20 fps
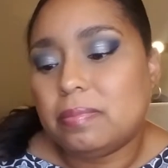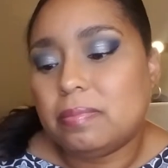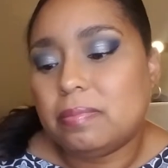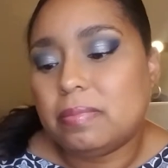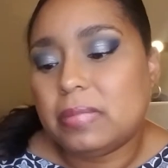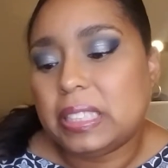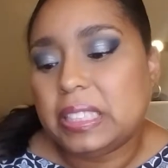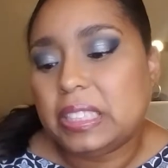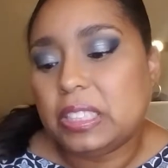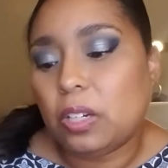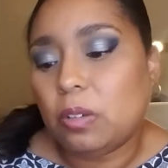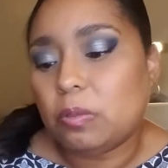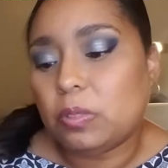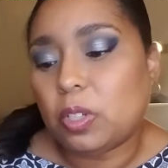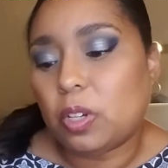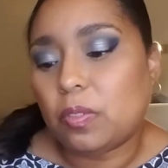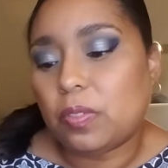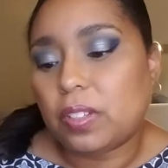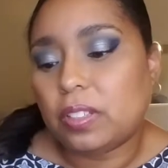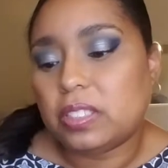I don't know
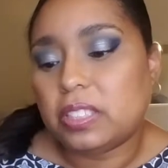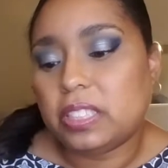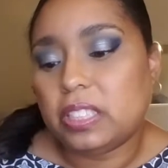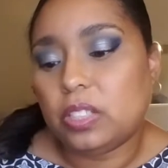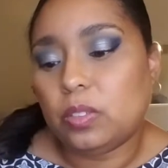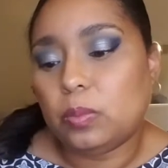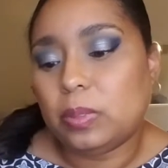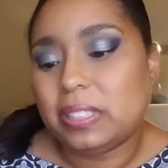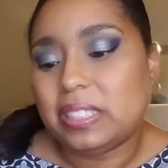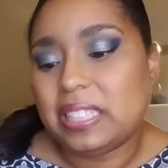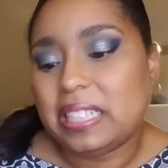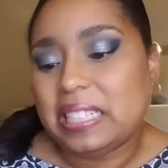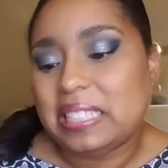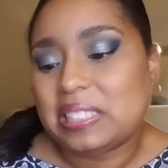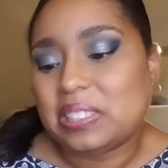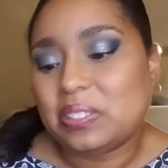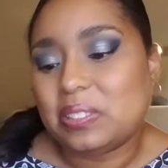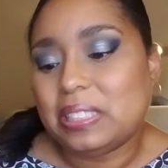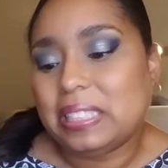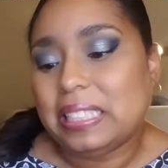if there's any witch
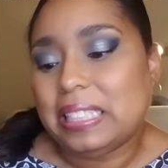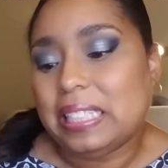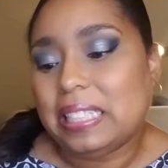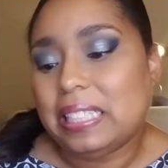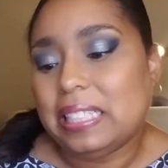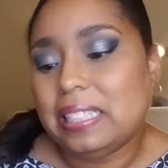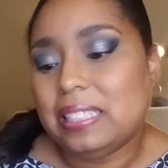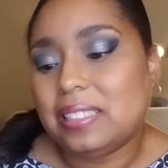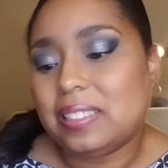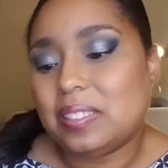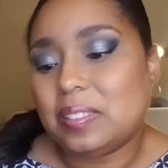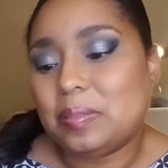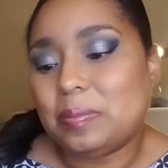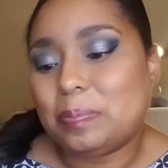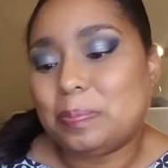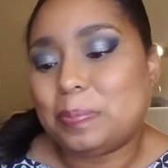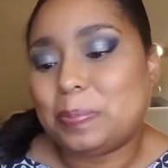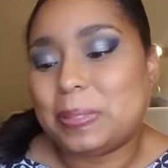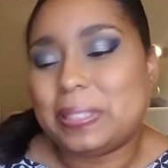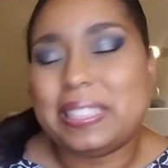hazel in it,
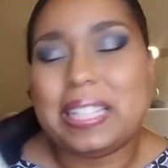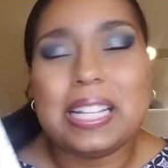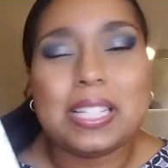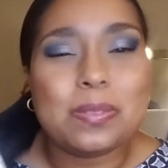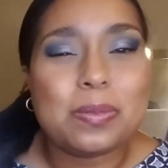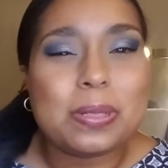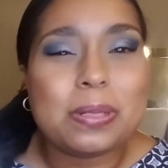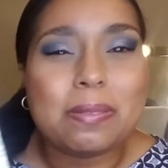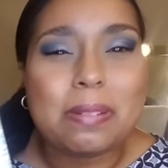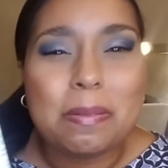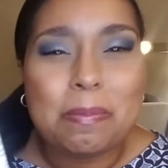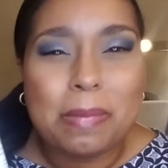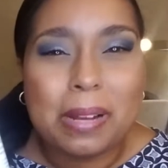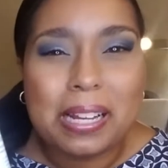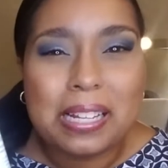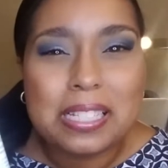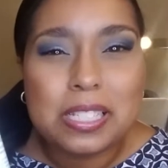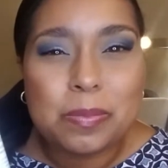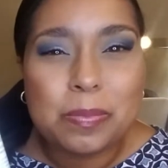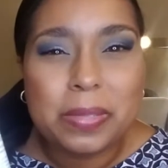but that's what it
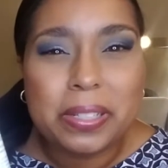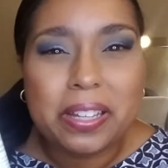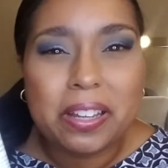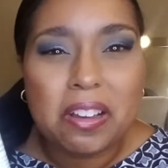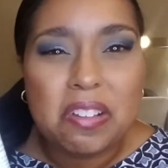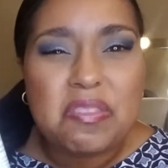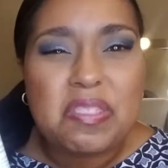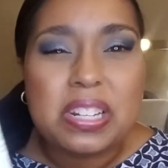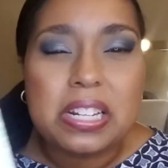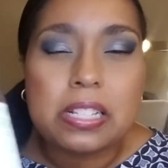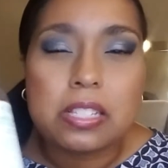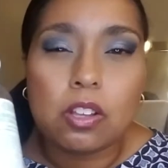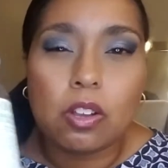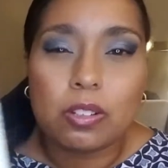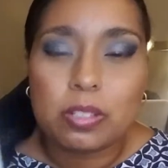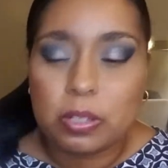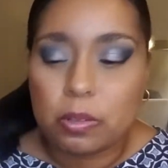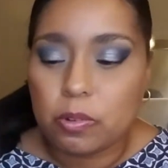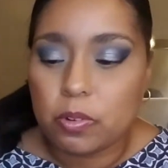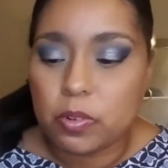reminds me of. And it's
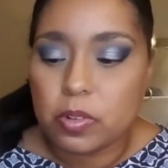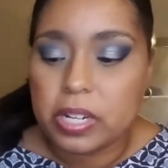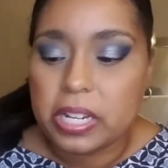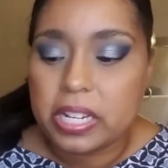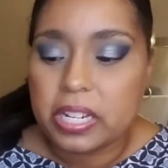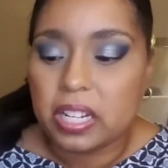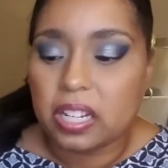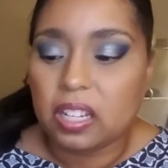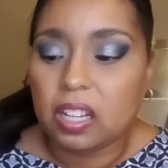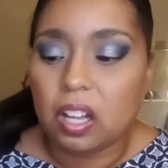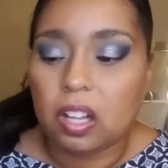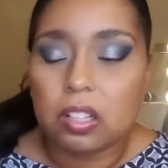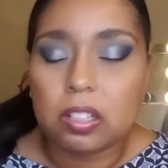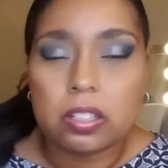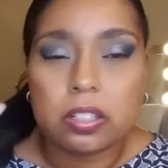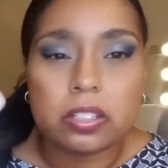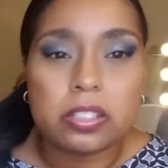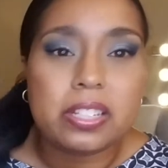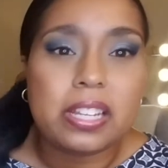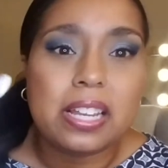also green in
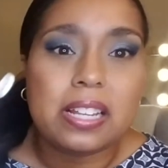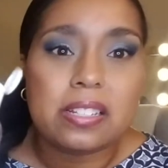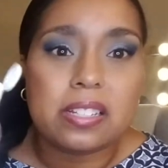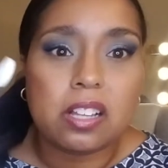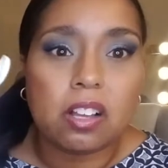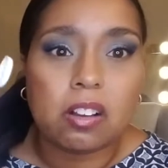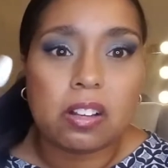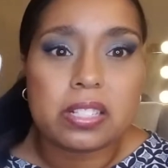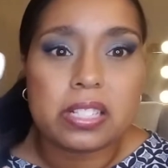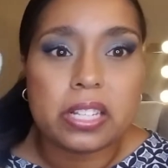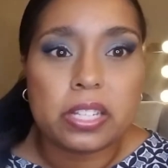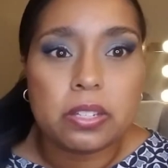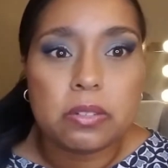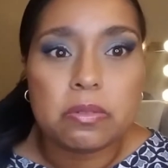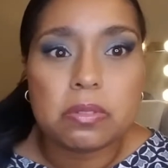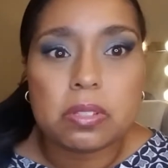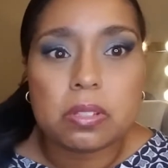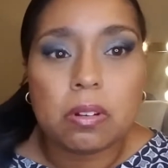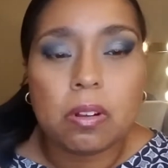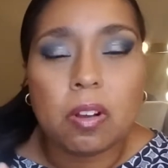color. You can't tell because I
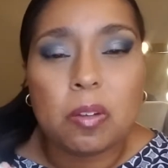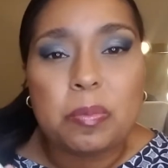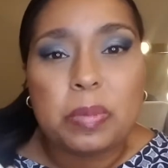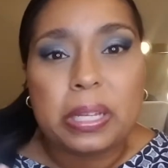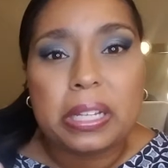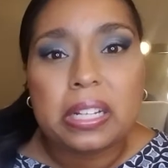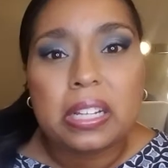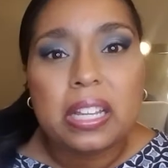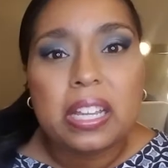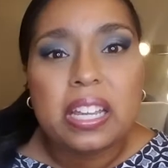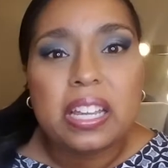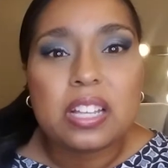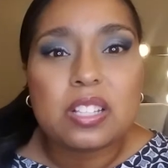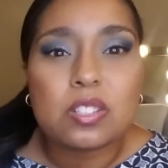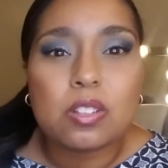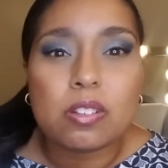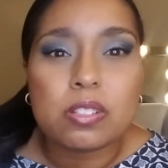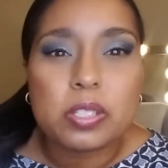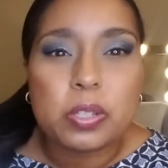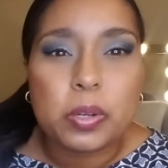used it all, but it's
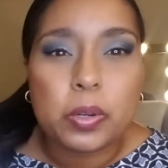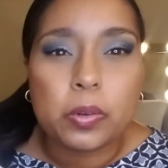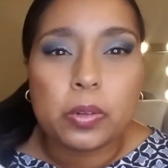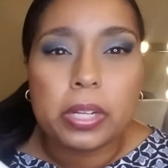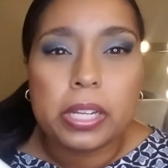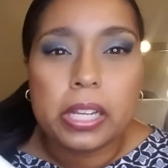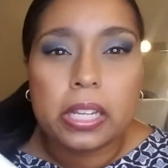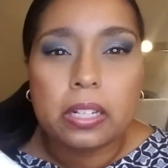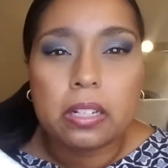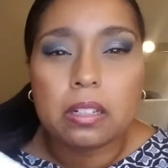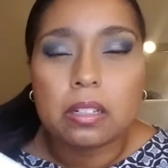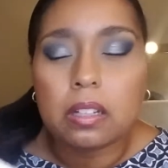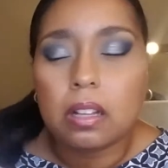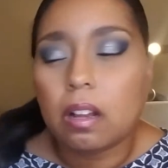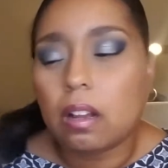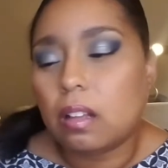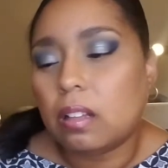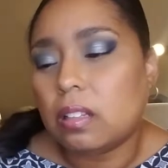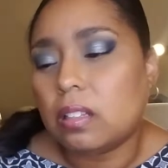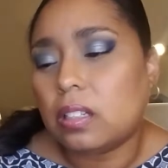also green in
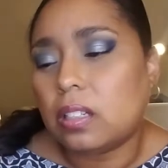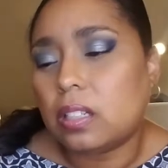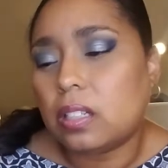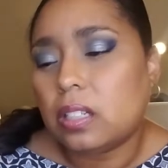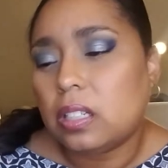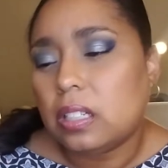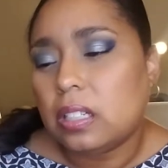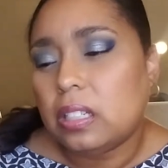color.